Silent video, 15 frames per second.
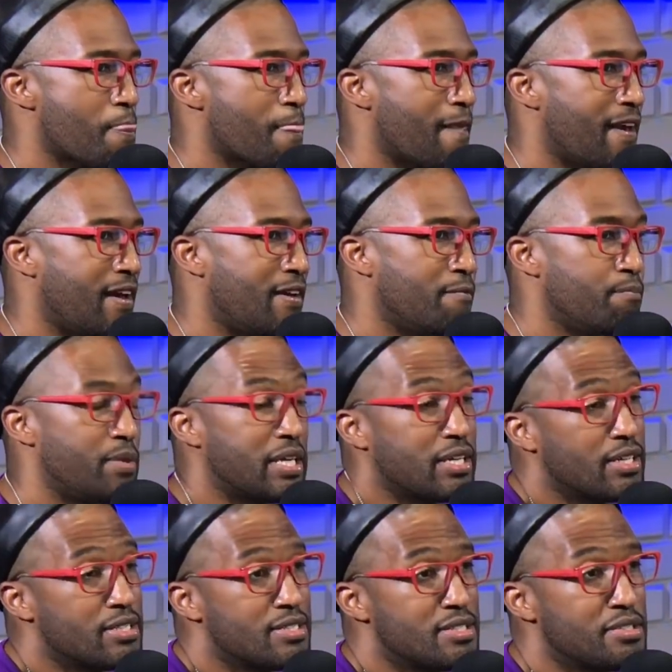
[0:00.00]
And
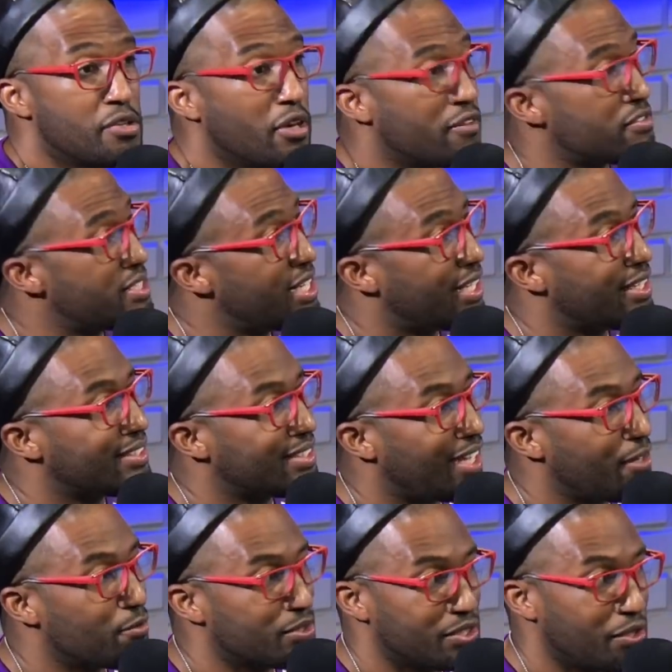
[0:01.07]
because UFC at the
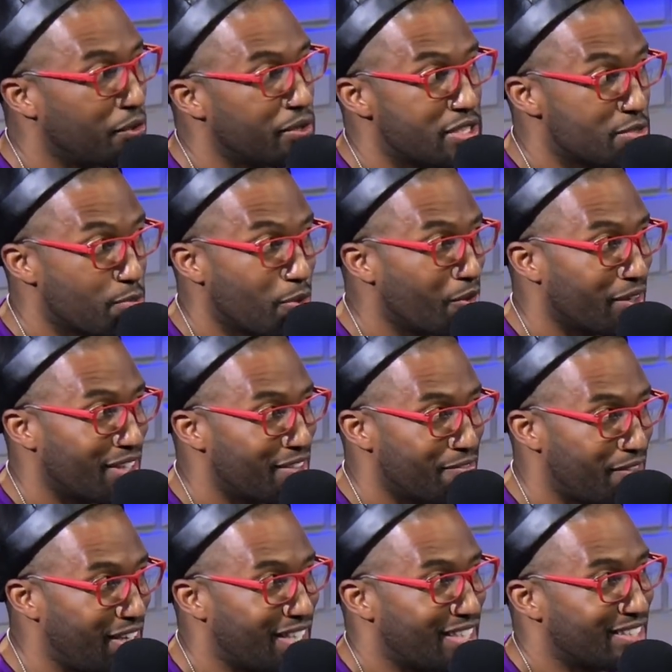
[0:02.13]
time was the only sport in
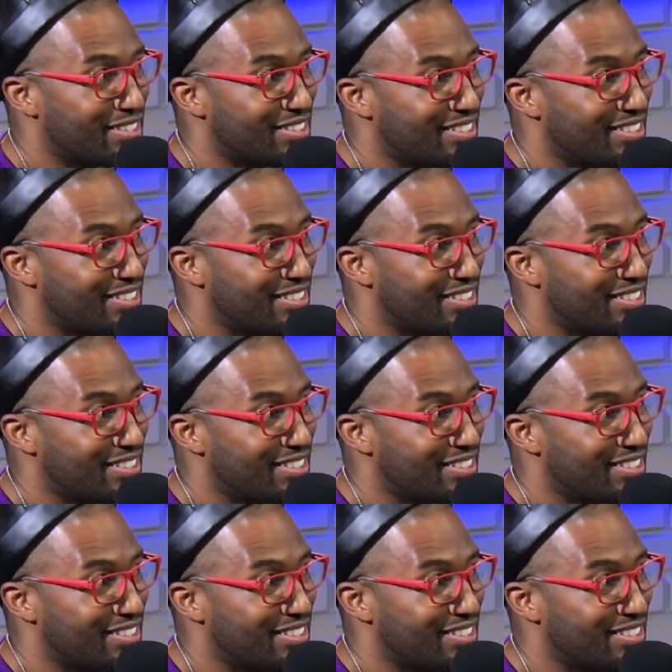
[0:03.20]
Vegas.